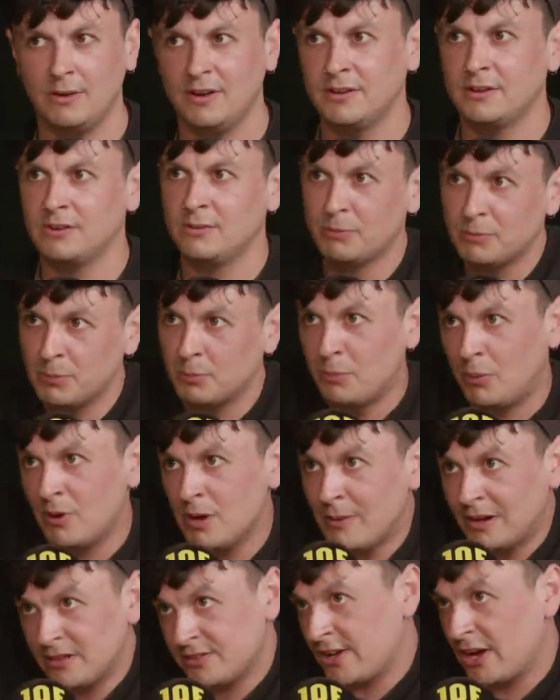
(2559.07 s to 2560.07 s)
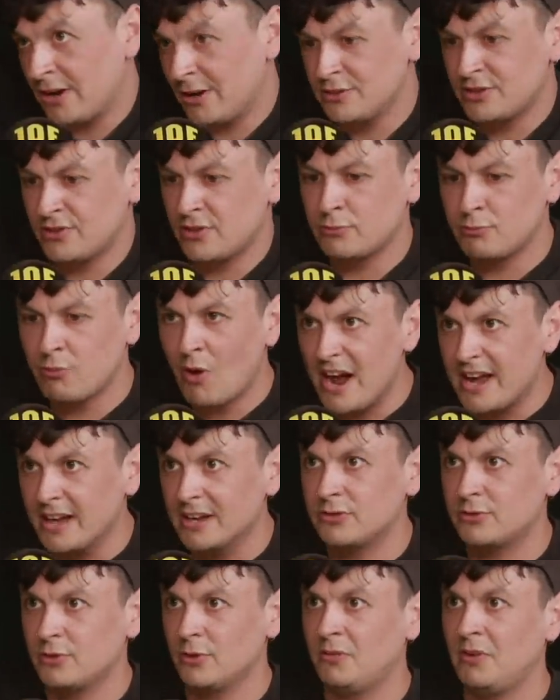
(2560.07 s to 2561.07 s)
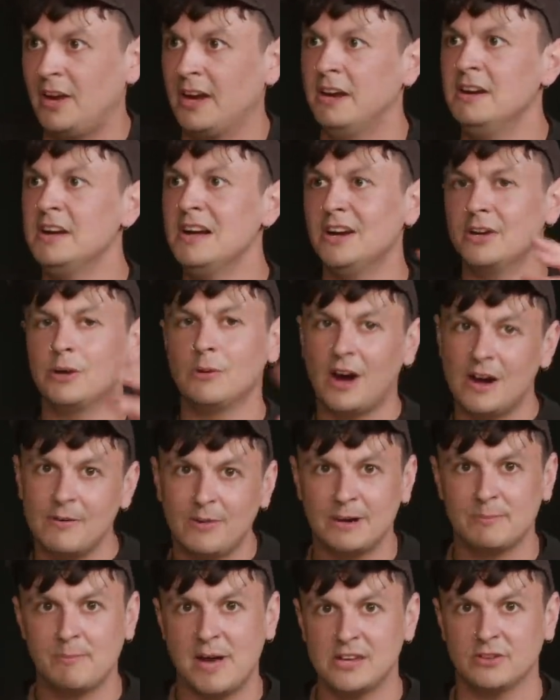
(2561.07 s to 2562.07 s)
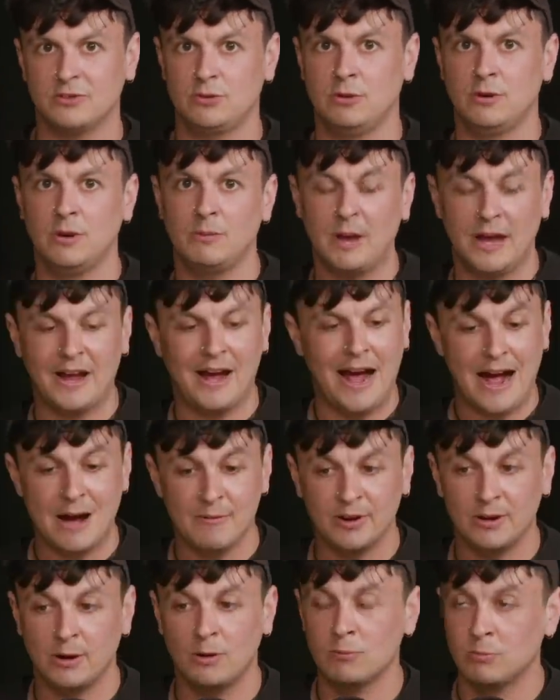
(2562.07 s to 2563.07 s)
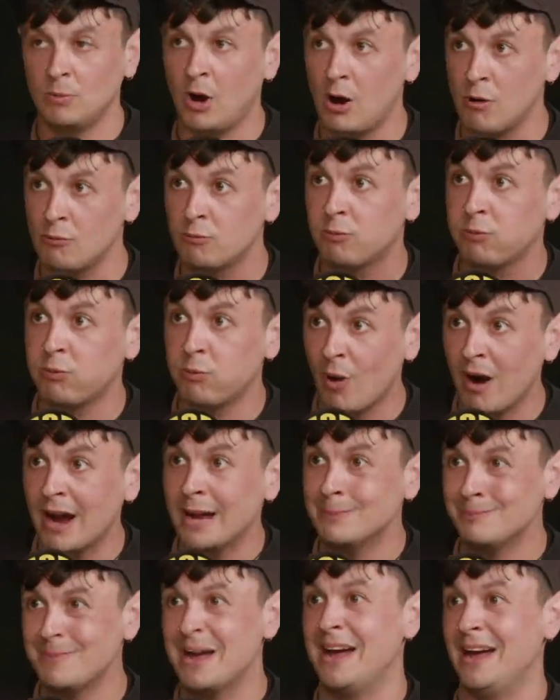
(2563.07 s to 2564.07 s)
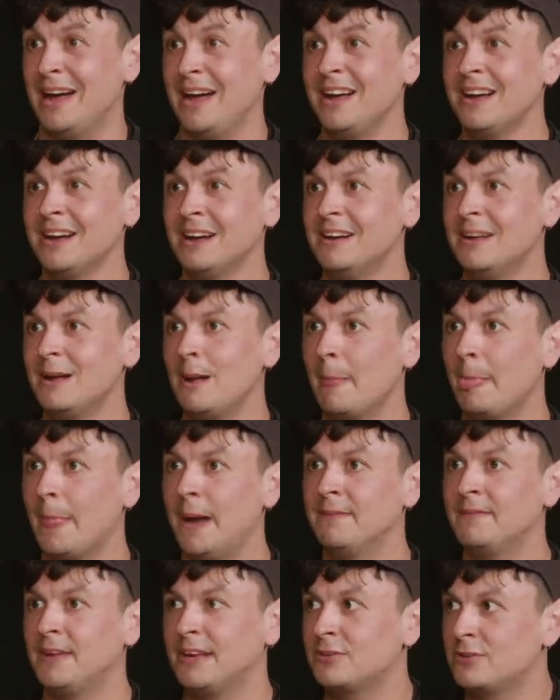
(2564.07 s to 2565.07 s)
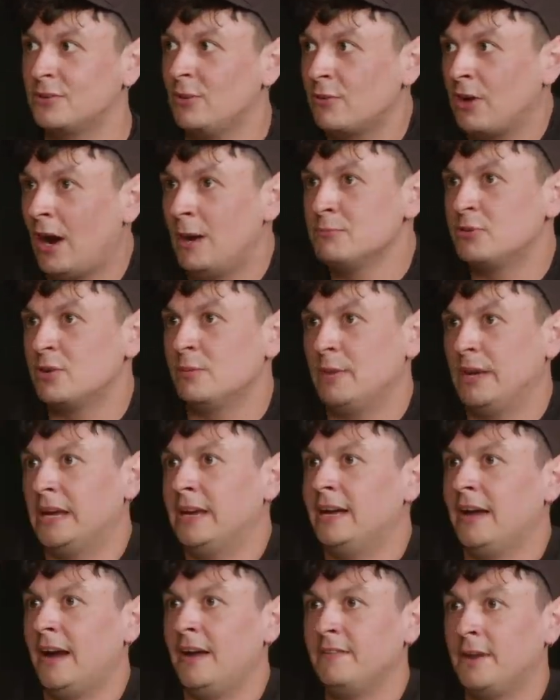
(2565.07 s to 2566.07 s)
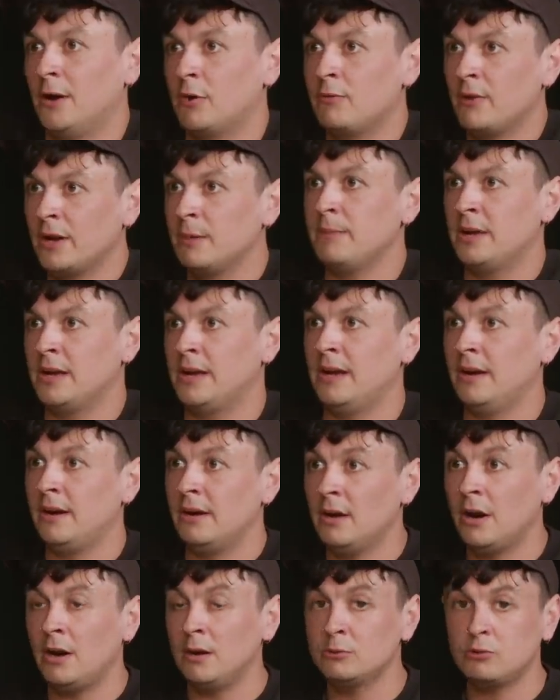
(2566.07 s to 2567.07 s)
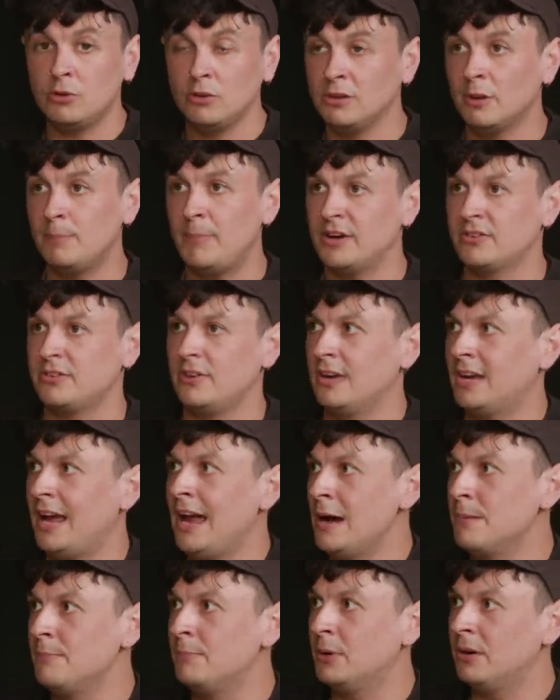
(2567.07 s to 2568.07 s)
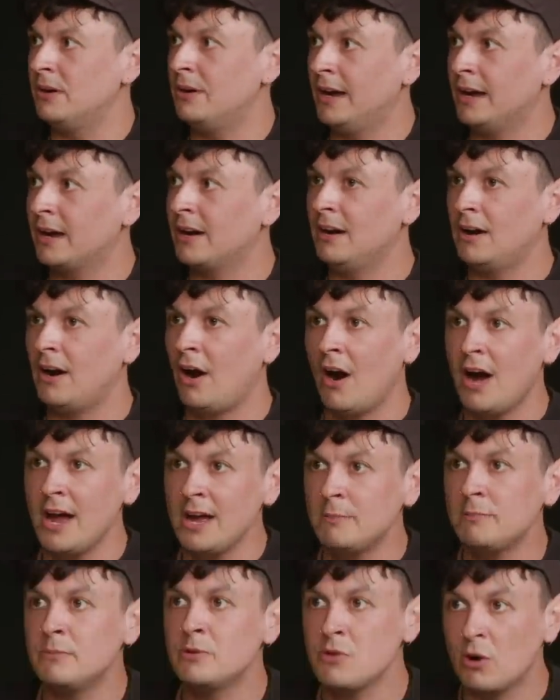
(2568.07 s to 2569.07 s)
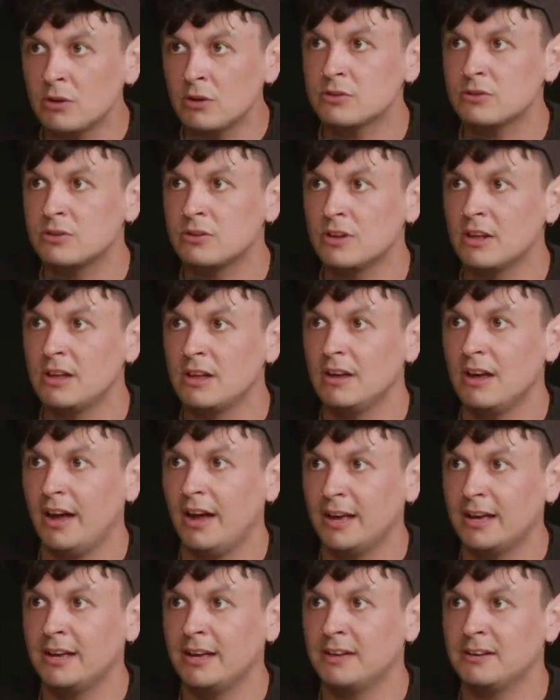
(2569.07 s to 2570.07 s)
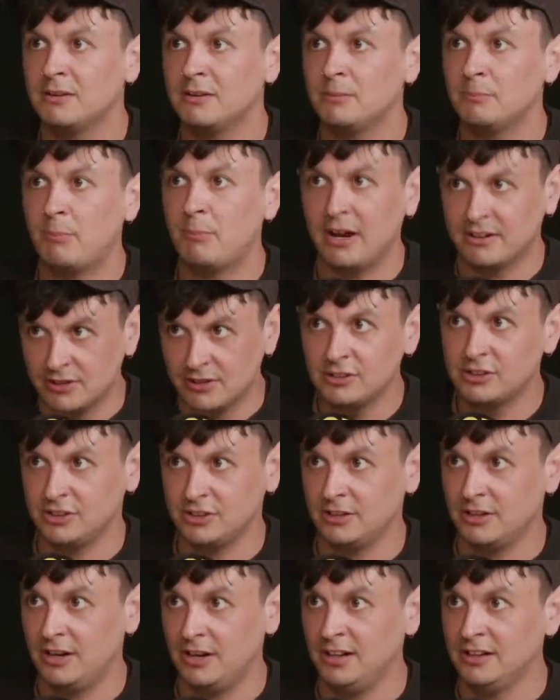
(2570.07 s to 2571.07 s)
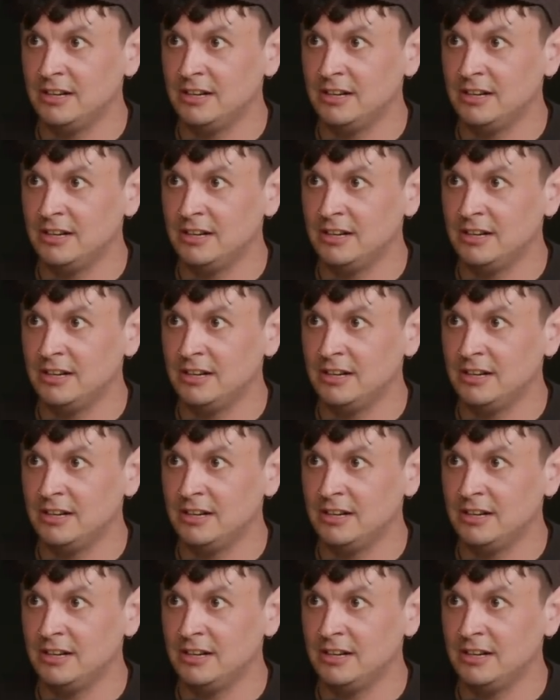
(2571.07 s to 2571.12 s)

I think your, your point about psychosis is right. It's sort of like, you know, I've had mates who are like having a, a right mare and they sort of come to me and they'll ring me and I'll do the best I can. But like I am not a practitioner.